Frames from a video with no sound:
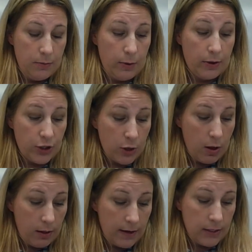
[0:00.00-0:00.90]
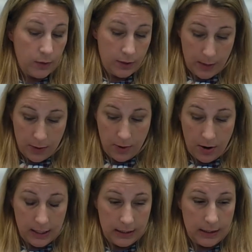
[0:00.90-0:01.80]
whether she qualifies for SPED or
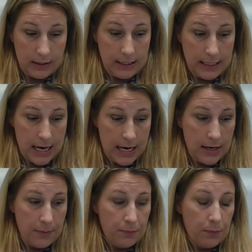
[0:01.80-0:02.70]
not is that they take